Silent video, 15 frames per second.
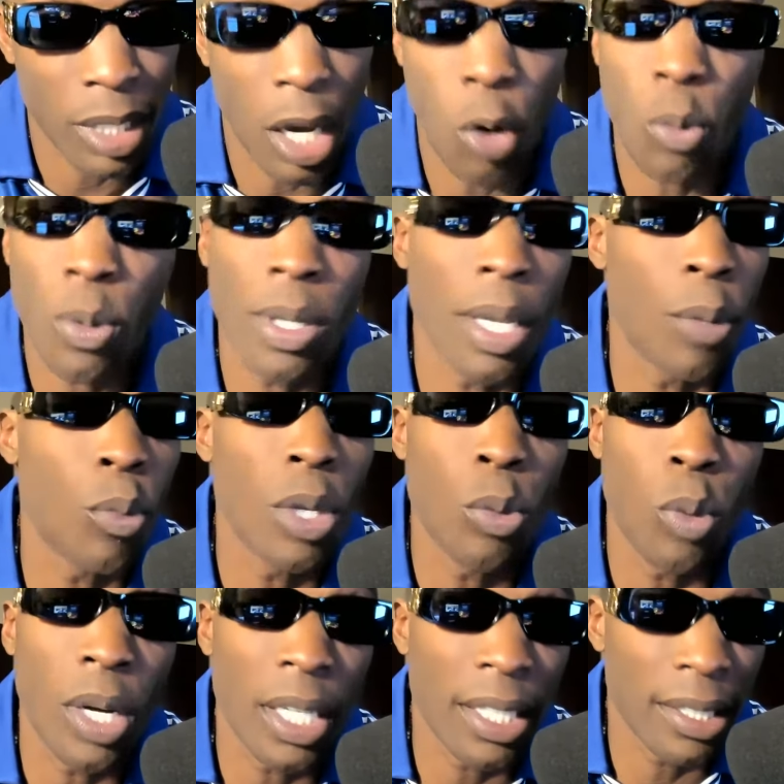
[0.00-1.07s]
Oh, we and we
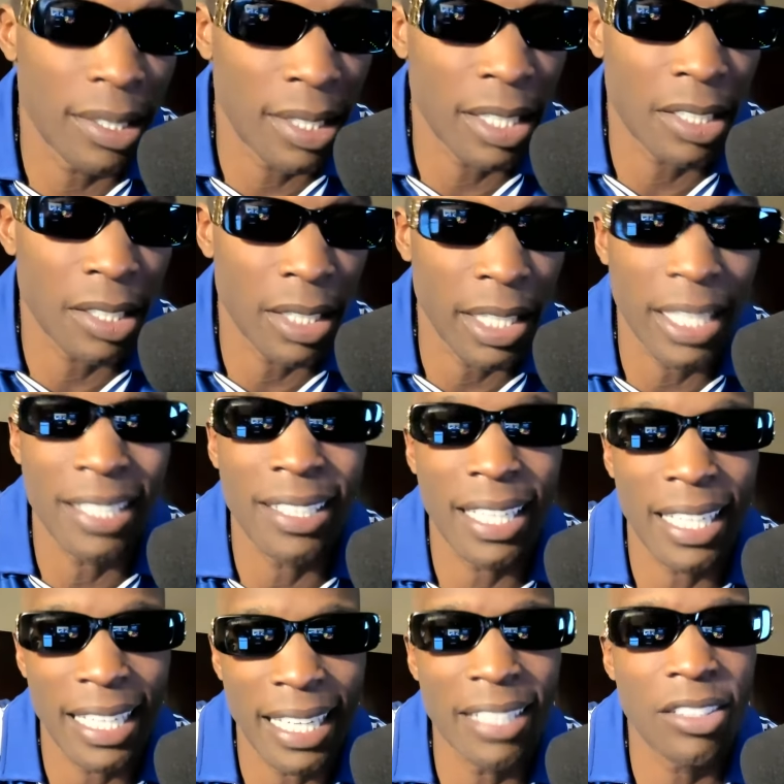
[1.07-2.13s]
won consistently, and
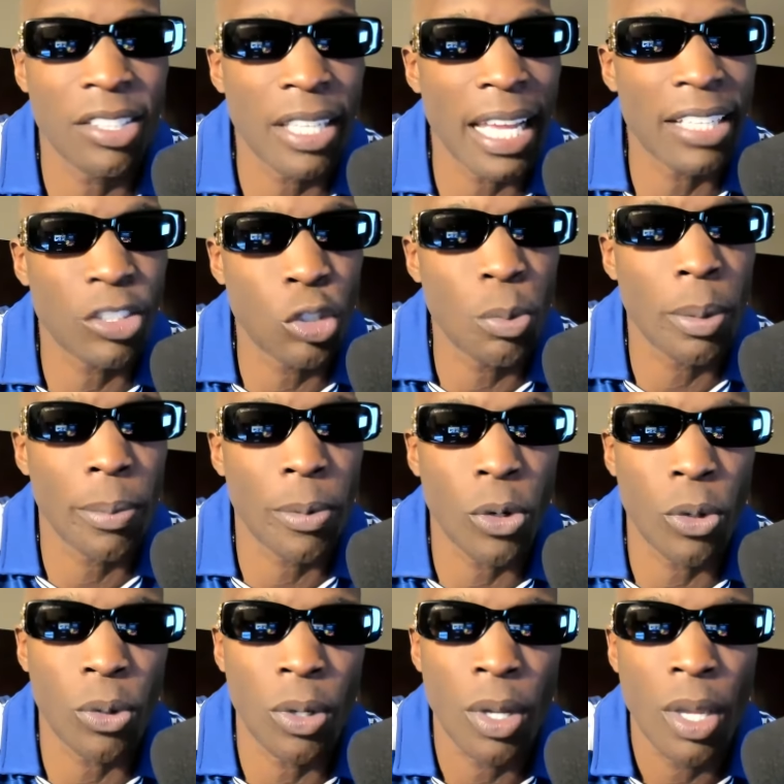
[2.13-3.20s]
and getting to that Super
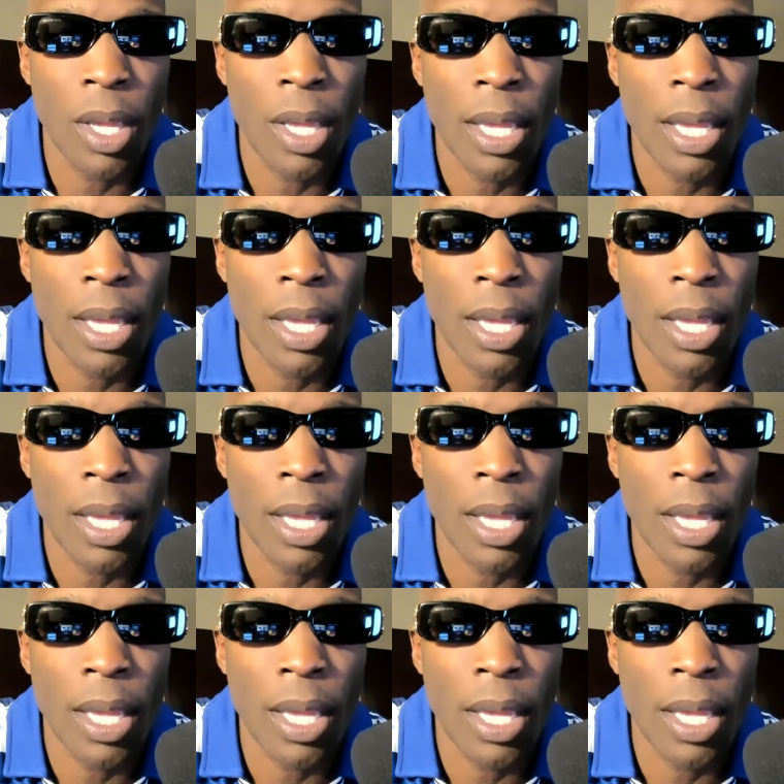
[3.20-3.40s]
Bowl